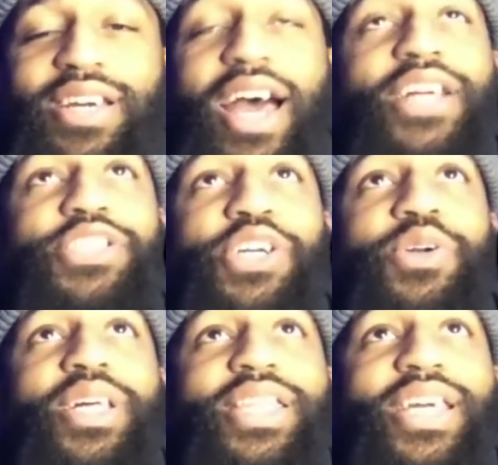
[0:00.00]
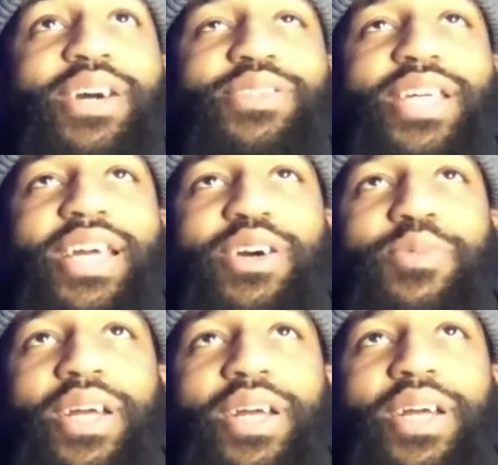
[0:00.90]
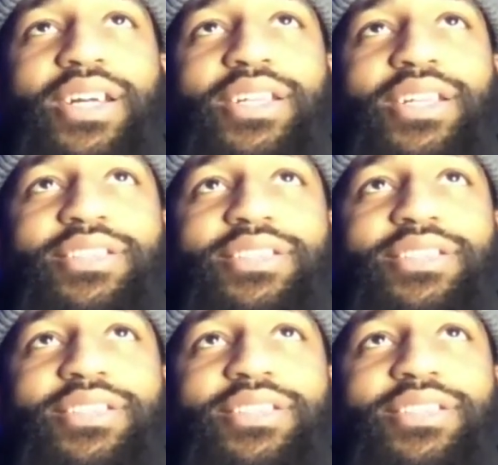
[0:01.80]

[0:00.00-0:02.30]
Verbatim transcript: I showed it. Think I was like, oh my god,